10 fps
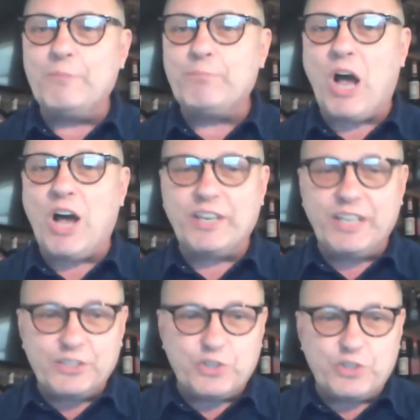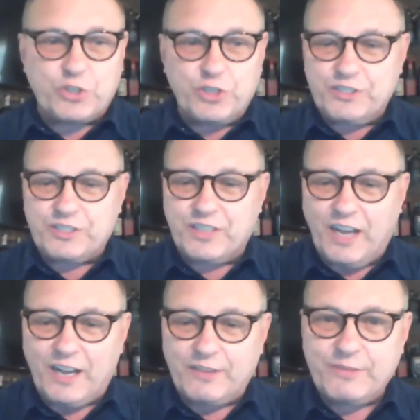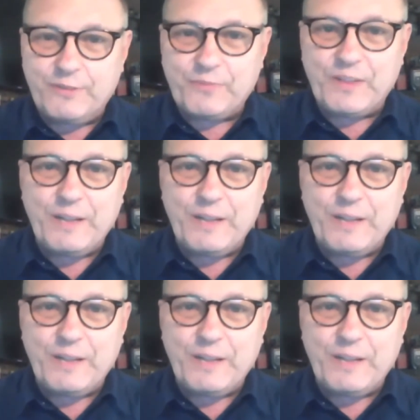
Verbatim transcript: Bottled in bond is the good stuff.